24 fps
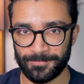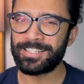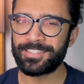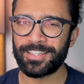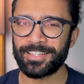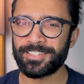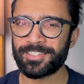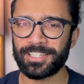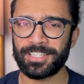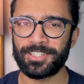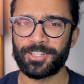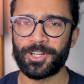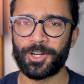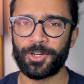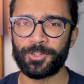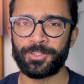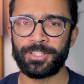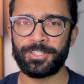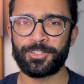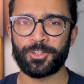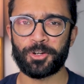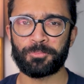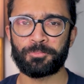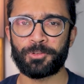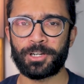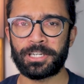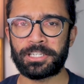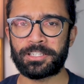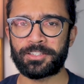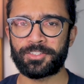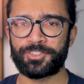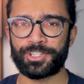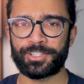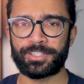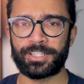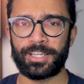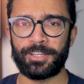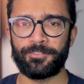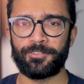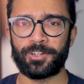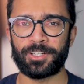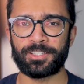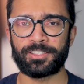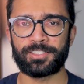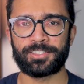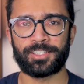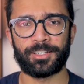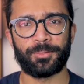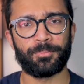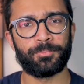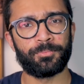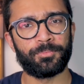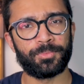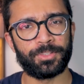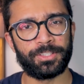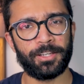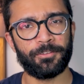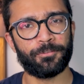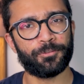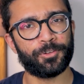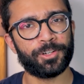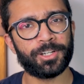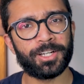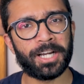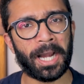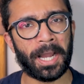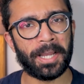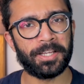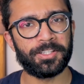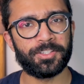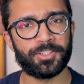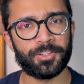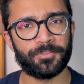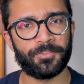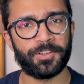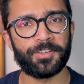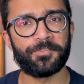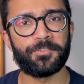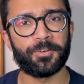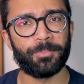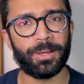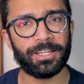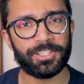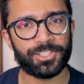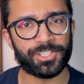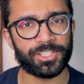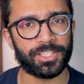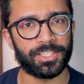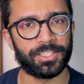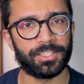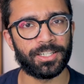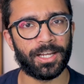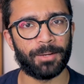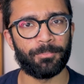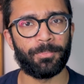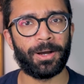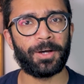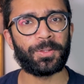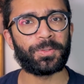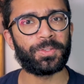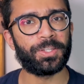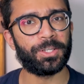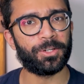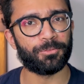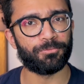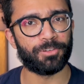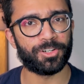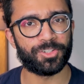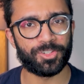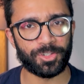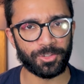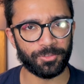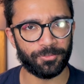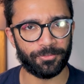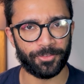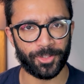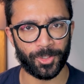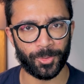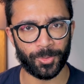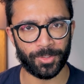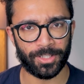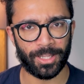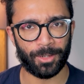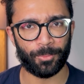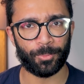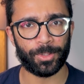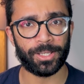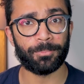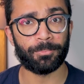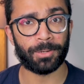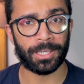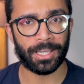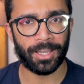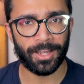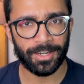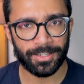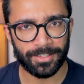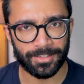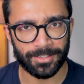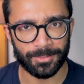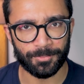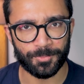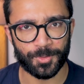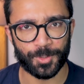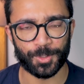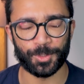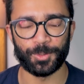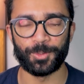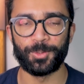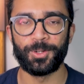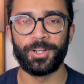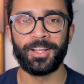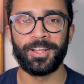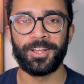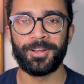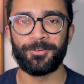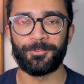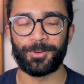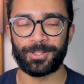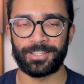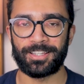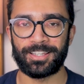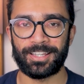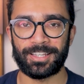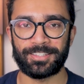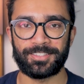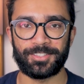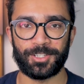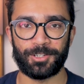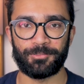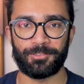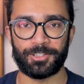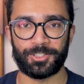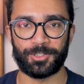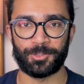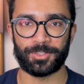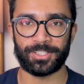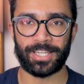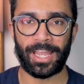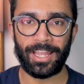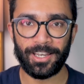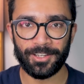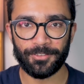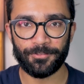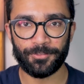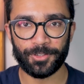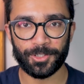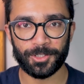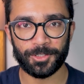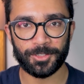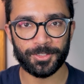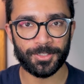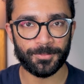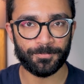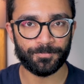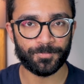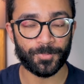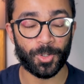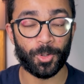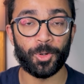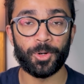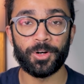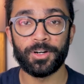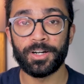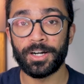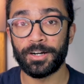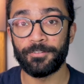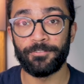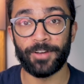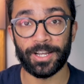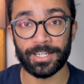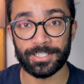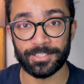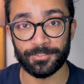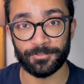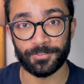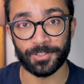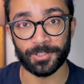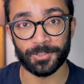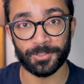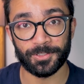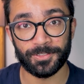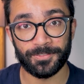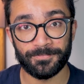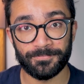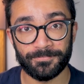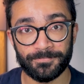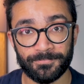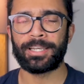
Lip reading: Essentially though, these operators just give us some different kinds of information about the original field that we applied them to, whether that's the original scalar field or a vector field.